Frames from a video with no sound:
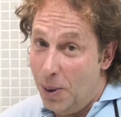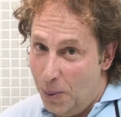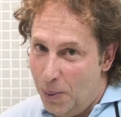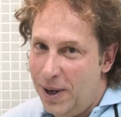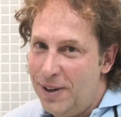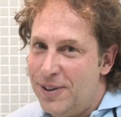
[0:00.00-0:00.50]

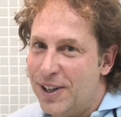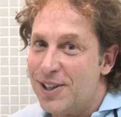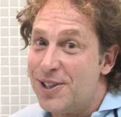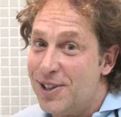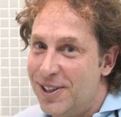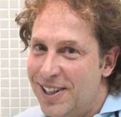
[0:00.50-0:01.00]
What if you
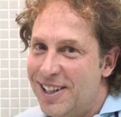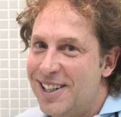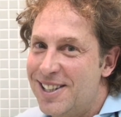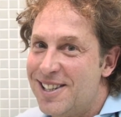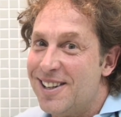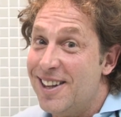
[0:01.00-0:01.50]
could turn it
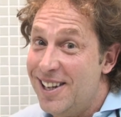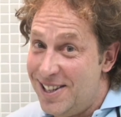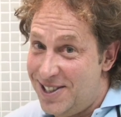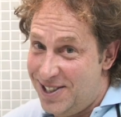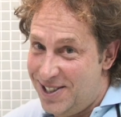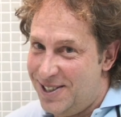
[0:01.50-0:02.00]
into
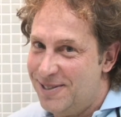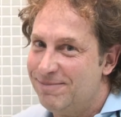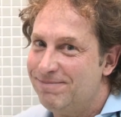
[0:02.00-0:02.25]
this?